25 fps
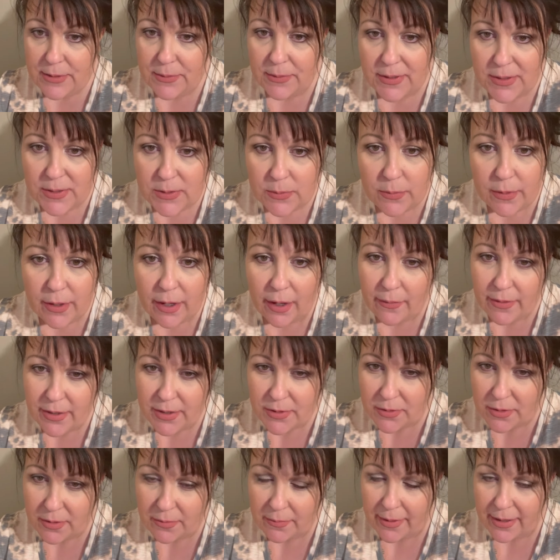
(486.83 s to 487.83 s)
because we always
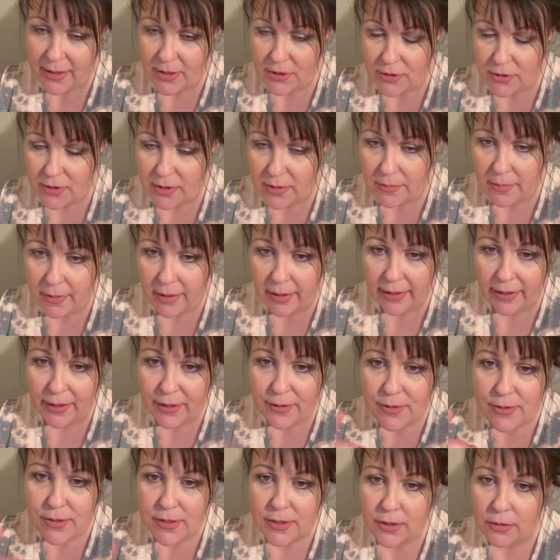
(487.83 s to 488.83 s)
want to make sure the money
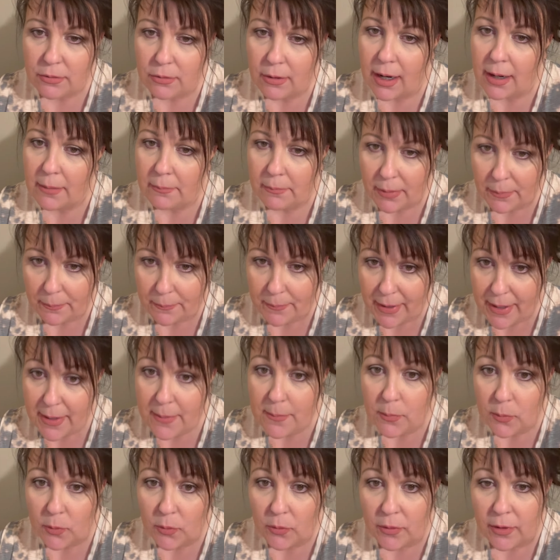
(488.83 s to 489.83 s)
goes to the right
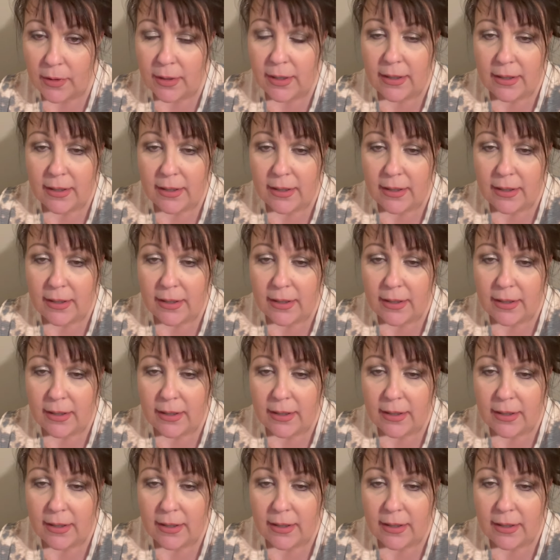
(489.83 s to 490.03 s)
people,